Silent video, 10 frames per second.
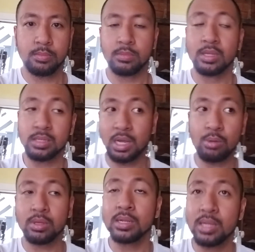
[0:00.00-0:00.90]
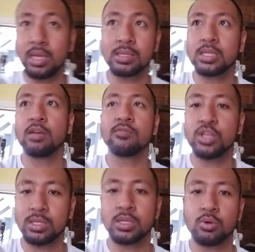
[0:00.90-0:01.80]
They took out the deity of
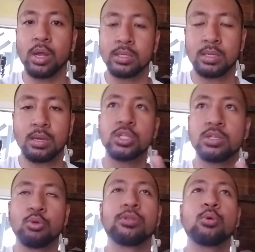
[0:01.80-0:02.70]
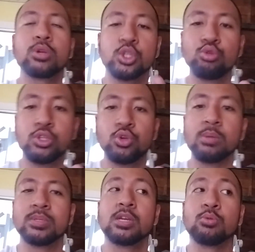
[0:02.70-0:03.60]
Jesus Christ. So there were two
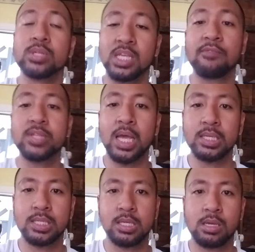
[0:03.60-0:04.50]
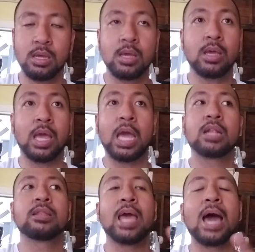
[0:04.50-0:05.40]
streams the received text
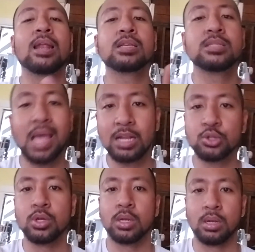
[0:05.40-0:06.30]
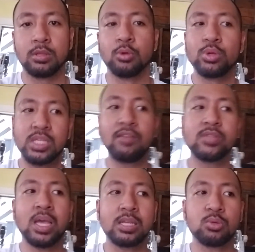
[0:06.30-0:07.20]
and the Alexandrian. The received
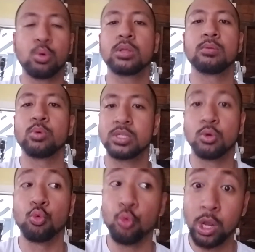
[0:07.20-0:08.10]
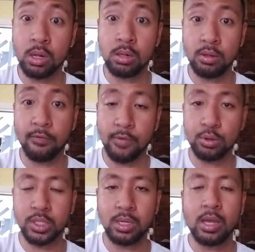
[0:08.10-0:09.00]
text was the real
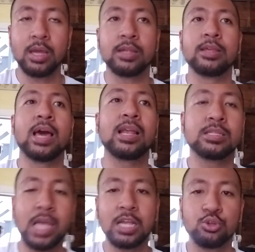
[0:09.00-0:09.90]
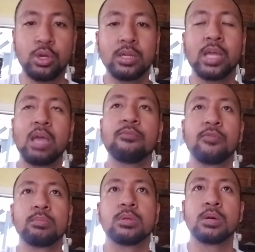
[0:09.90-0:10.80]
version, the Alexandrian came
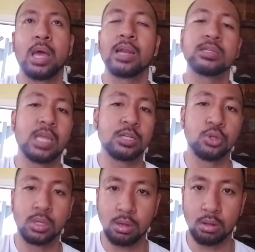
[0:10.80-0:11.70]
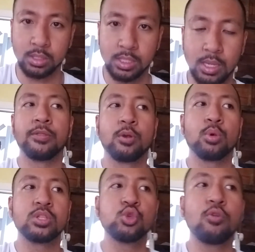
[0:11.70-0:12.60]
from the Alexandrian cults. There were
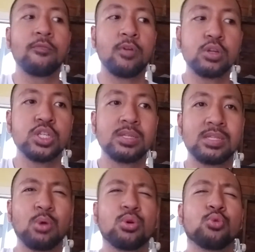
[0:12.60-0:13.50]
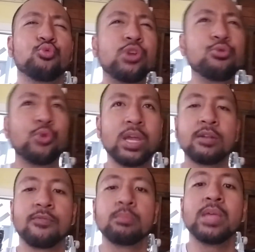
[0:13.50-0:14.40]
two versions that were rewritten
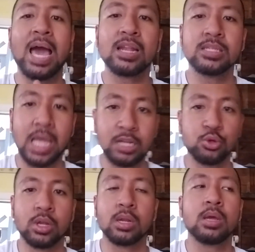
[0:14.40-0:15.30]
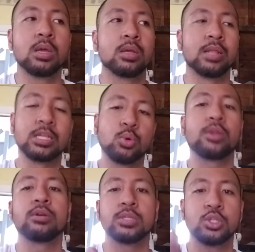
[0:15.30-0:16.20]
from the Alexandrian. That's why
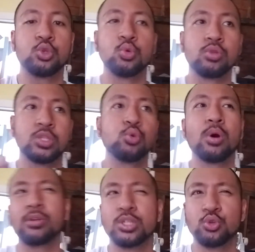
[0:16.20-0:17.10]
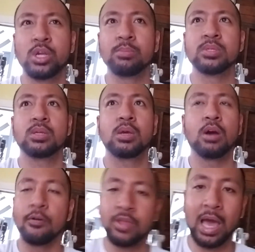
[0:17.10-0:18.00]
there's two, two other streams
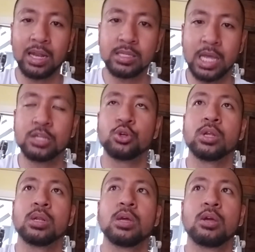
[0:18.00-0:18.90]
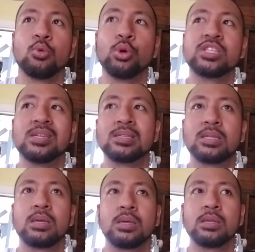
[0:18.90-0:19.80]
of the Alexandrian, which is
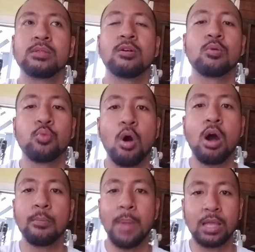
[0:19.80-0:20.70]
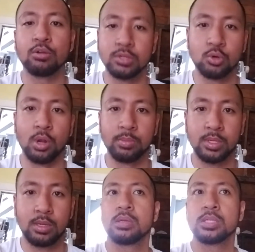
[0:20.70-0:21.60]
the wrong manuscript.
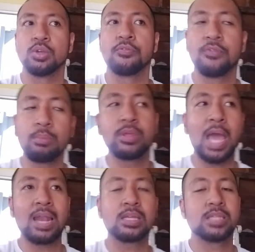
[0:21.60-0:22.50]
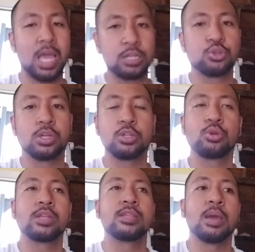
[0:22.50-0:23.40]
So from the Alexandrian, you
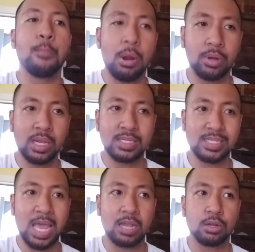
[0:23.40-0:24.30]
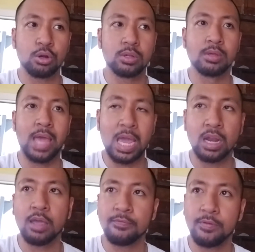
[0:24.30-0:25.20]
get the American Standard, the
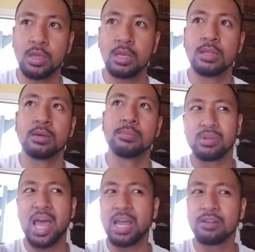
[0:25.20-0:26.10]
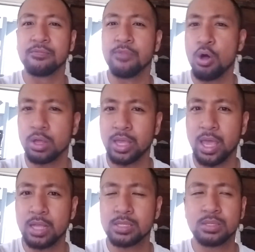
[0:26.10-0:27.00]
NIV, the Latin
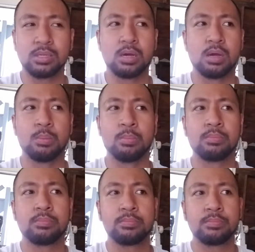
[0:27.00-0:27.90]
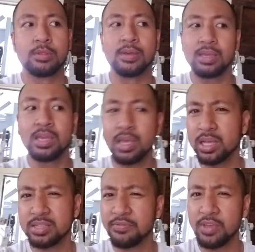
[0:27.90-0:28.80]
Vulgate, um, the
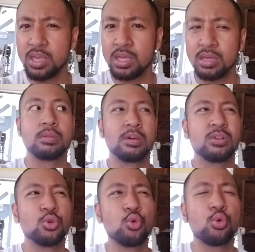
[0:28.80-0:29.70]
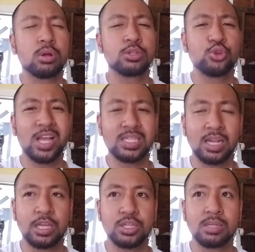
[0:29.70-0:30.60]
ESV, the New World
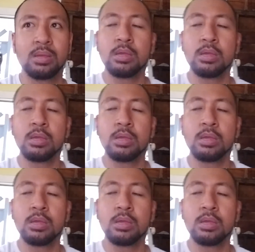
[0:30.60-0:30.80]
Translation.